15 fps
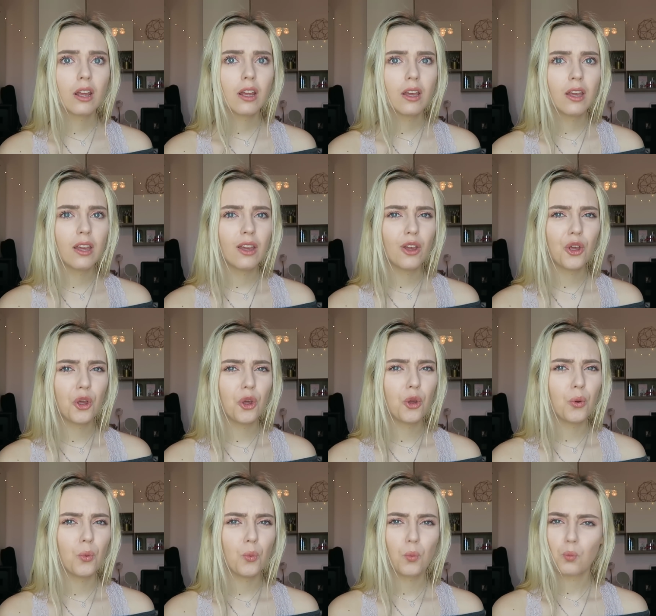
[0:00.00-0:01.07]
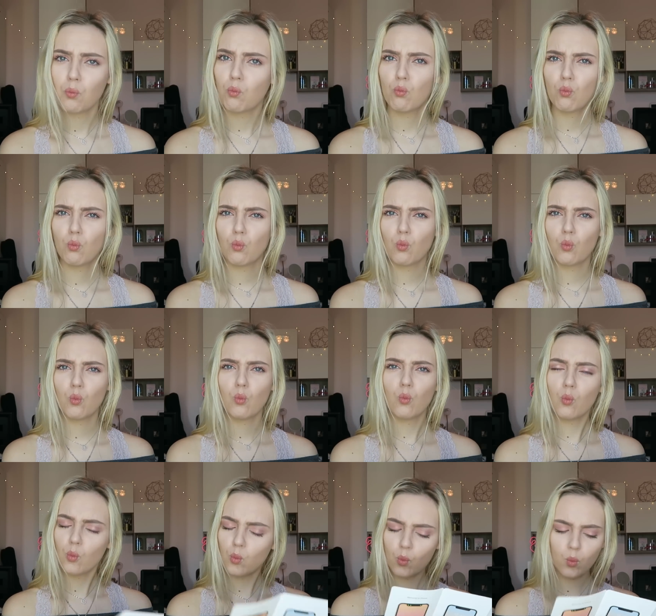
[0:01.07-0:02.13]

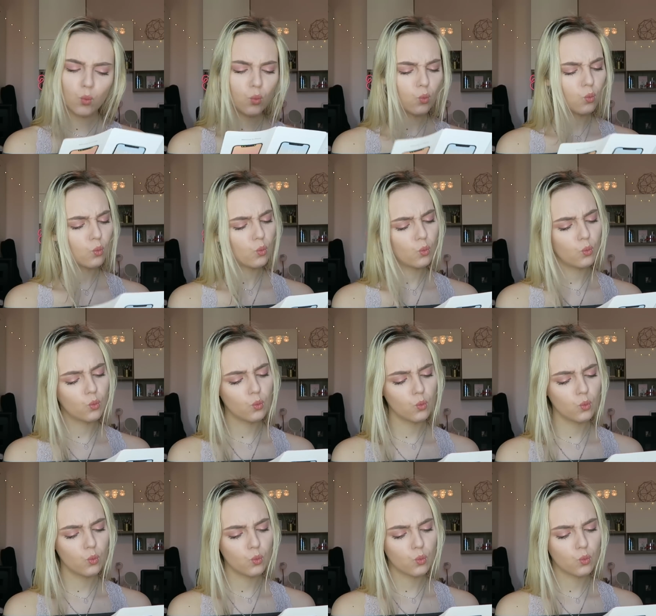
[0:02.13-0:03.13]
(silence)